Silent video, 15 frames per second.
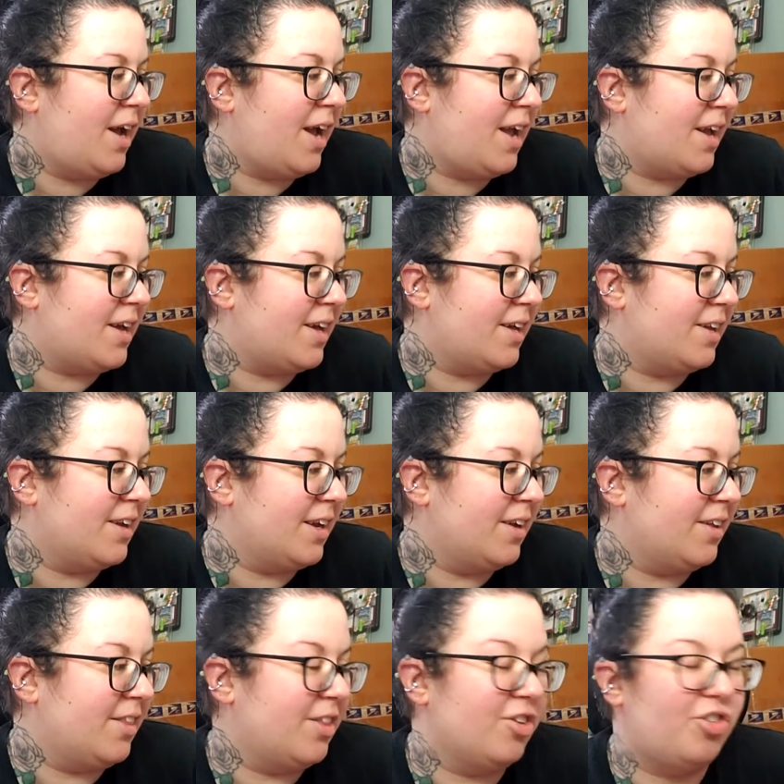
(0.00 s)
and
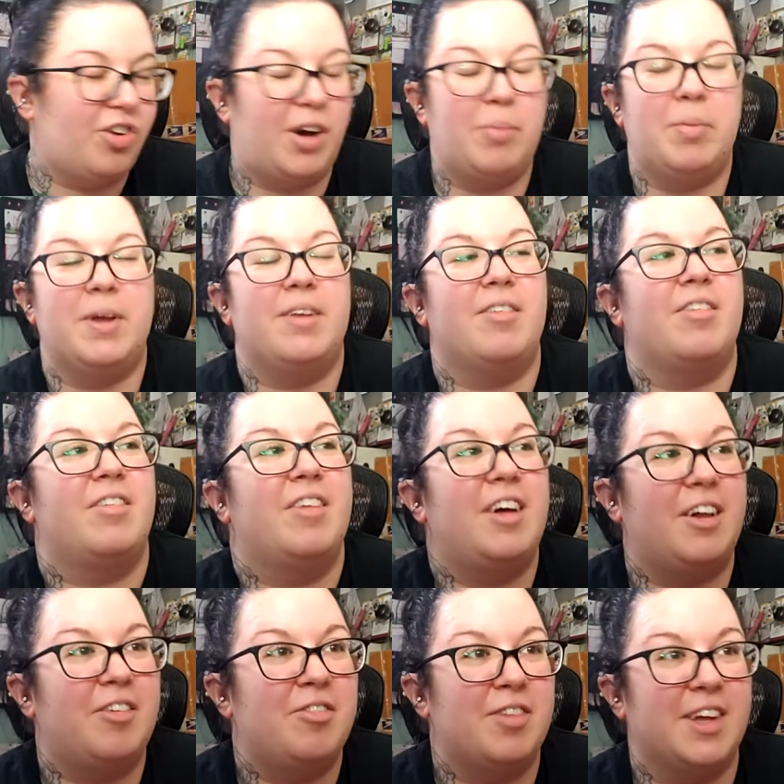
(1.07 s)
the shop
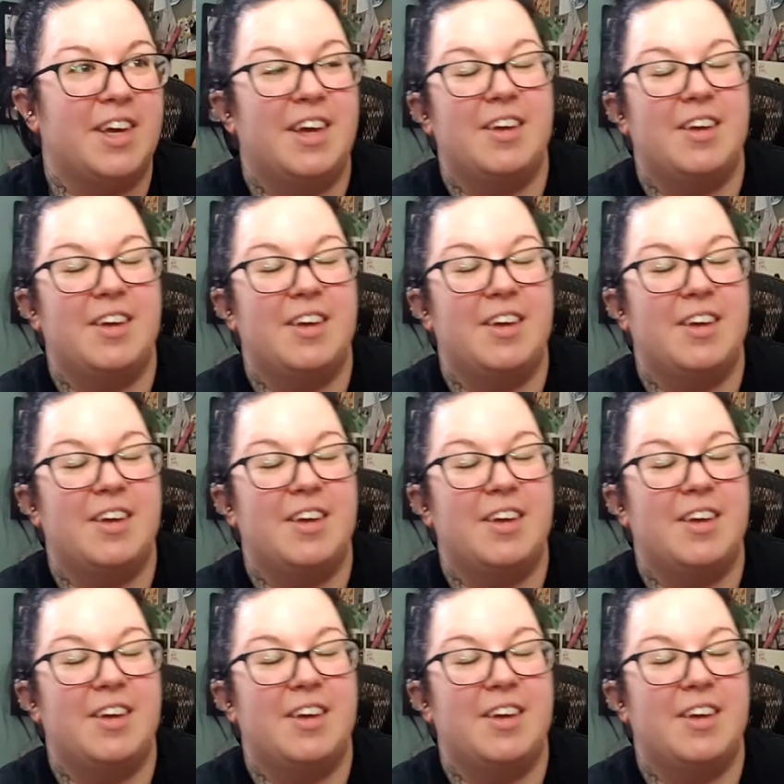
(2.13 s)
itself like